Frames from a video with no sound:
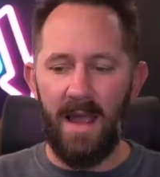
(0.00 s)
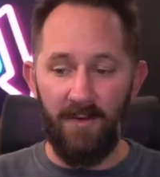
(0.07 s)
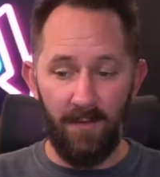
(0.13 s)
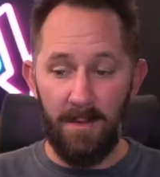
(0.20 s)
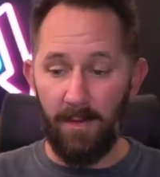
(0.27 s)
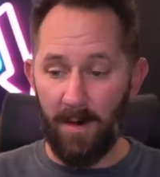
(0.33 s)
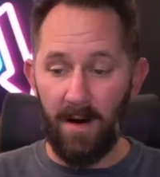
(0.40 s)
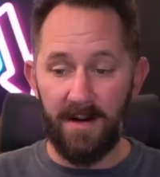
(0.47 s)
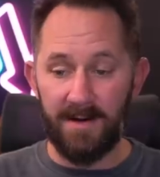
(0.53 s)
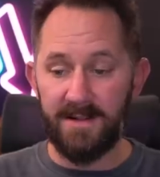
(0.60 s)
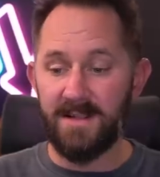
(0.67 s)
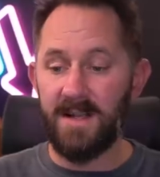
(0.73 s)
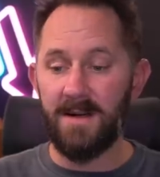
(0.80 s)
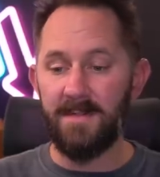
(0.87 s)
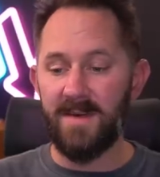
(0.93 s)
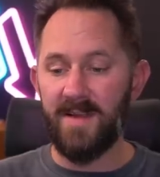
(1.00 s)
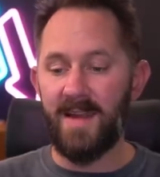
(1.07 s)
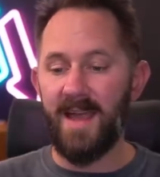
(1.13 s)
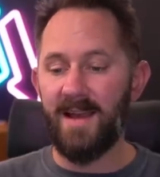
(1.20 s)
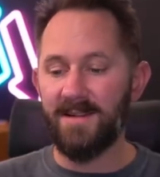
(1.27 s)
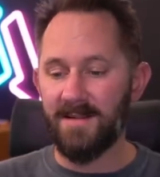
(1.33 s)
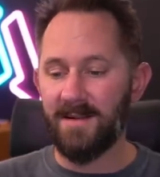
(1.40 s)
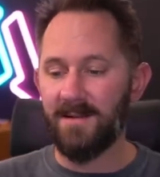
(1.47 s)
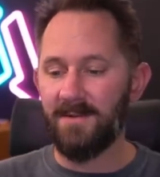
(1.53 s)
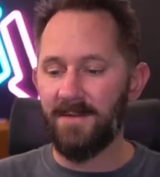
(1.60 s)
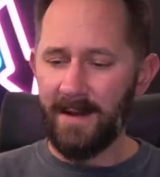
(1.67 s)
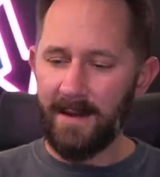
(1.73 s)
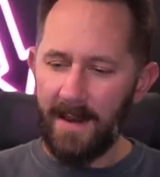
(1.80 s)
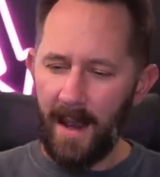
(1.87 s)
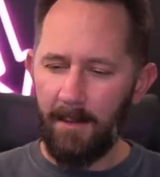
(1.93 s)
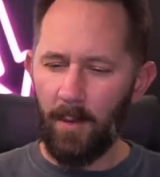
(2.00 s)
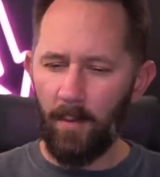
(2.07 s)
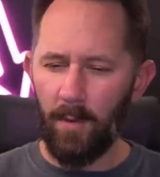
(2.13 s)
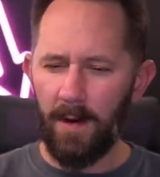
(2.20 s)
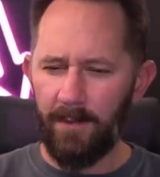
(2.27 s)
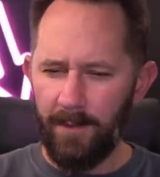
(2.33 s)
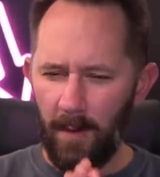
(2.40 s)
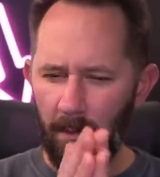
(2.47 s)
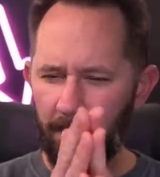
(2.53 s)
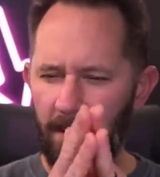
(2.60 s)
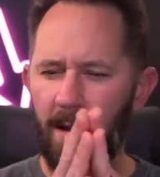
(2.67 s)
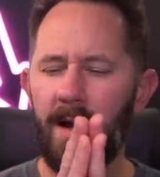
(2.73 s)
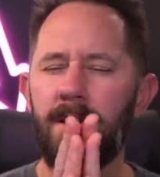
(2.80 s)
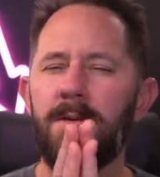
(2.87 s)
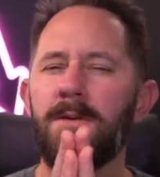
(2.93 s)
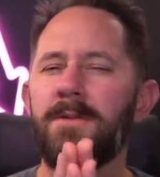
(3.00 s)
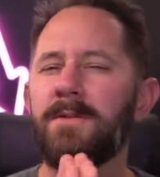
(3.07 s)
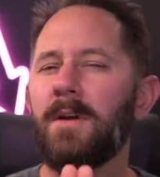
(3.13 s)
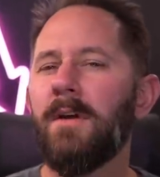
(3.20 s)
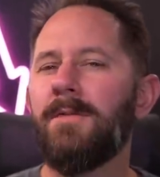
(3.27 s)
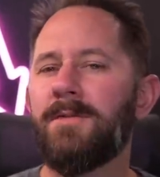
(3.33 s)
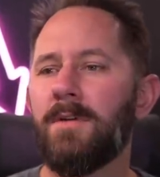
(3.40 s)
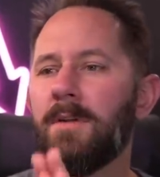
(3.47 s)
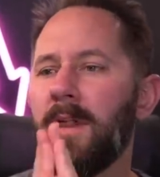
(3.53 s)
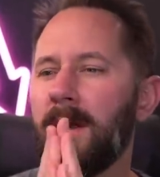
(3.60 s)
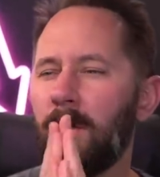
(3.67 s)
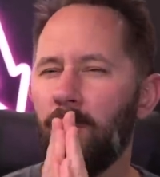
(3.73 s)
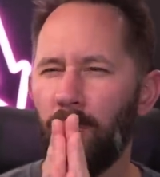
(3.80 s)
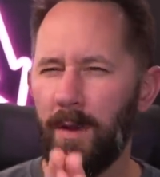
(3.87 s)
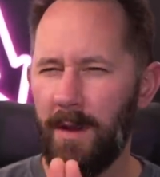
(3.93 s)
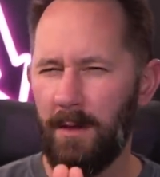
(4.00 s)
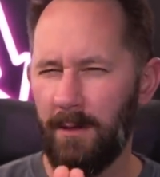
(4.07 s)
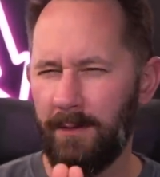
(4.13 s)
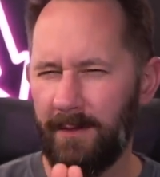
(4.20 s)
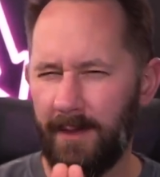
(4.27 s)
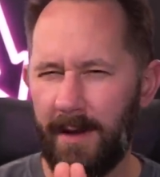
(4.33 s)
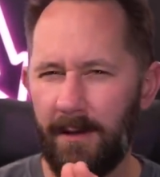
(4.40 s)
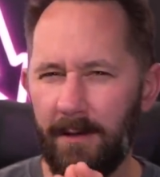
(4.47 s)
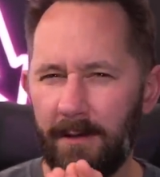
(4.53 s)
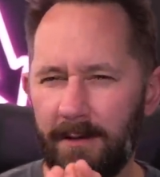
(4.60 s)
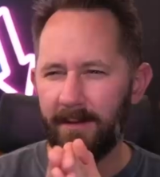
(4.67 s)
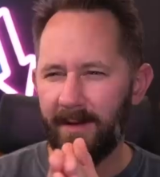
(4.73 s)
Every product is gonna be the case of, yeah, but what if you applied yourself to like real skills?